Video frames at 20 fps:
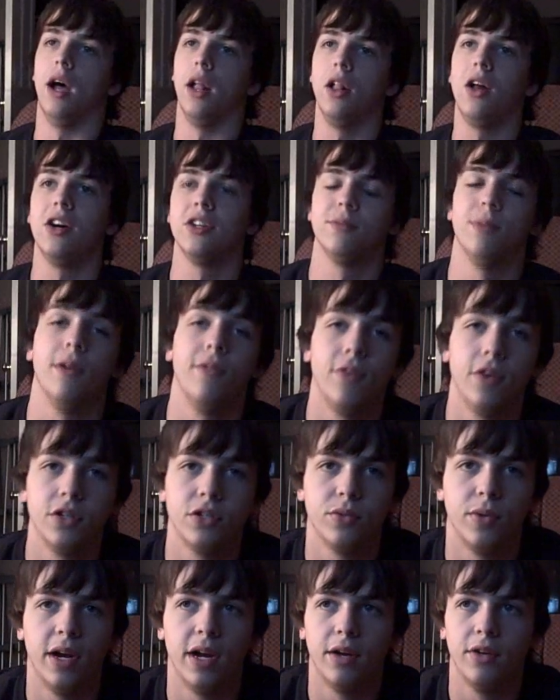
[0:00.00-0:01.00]
lost my
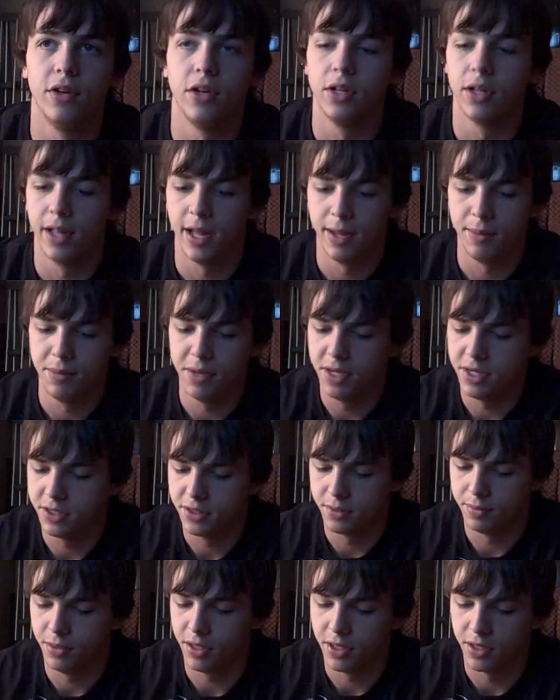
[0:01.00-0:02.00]
first round to Glad
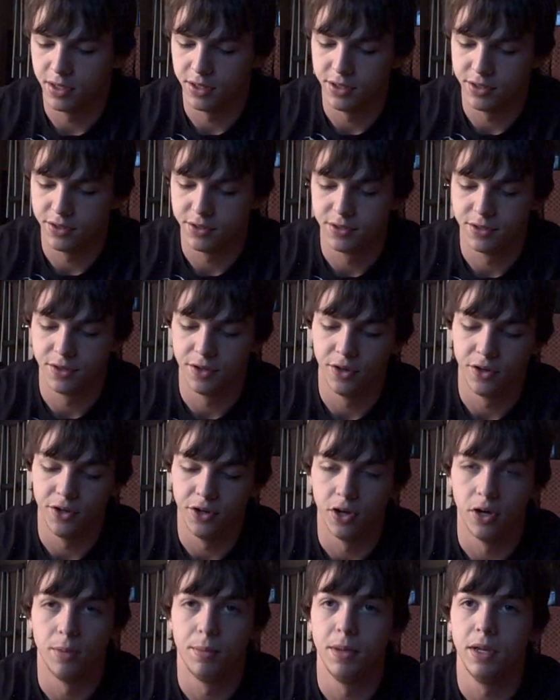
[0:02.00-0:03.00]
Beast because they're
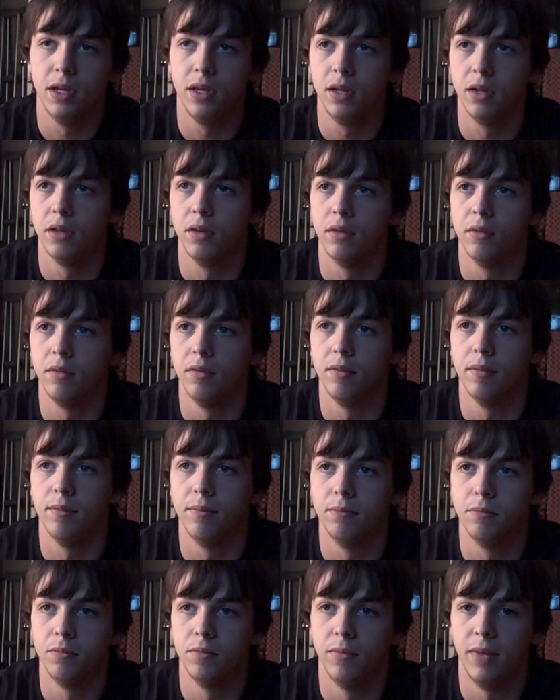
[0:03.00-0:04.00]
derpy
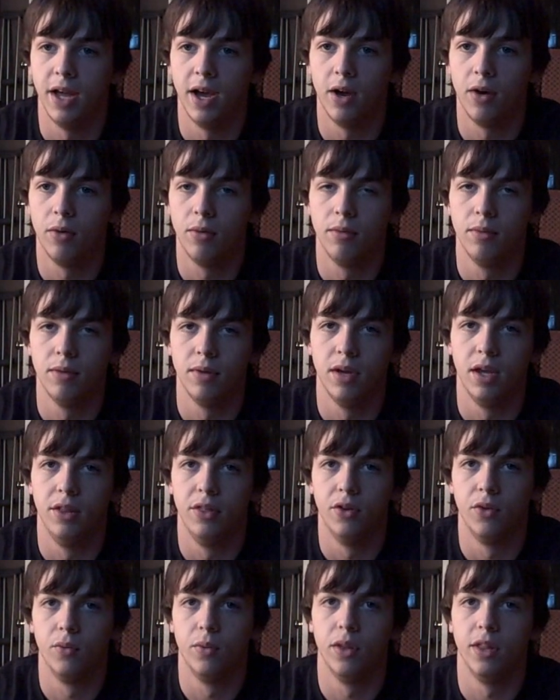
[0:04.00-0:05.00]
now
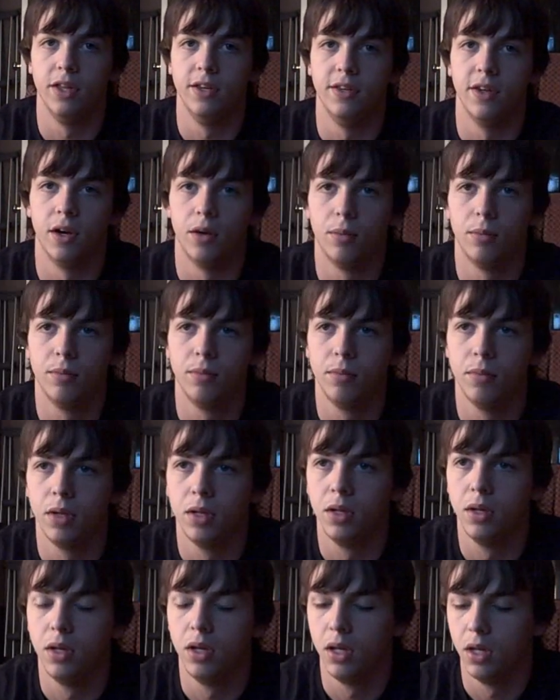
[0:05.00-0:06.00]
and they're really dumb.
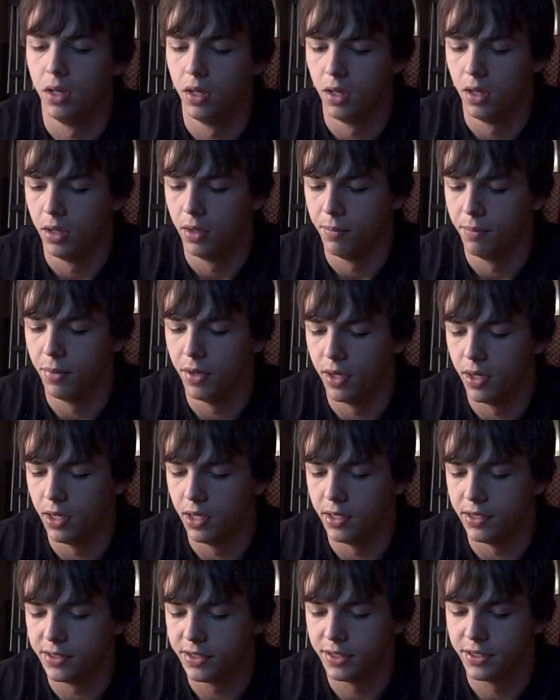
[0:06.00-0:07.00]

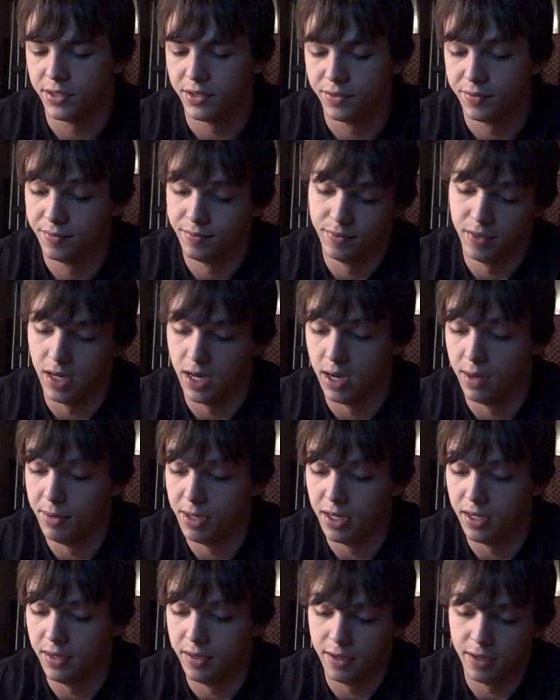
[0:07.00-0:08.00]
But I
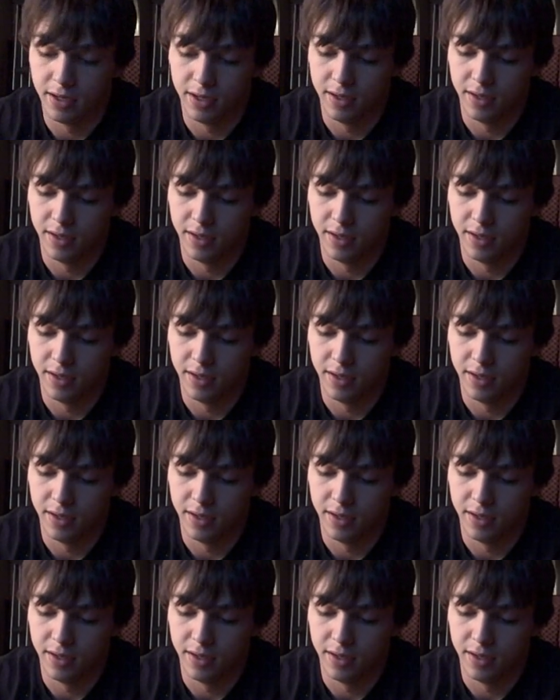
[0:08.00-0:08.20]
mean,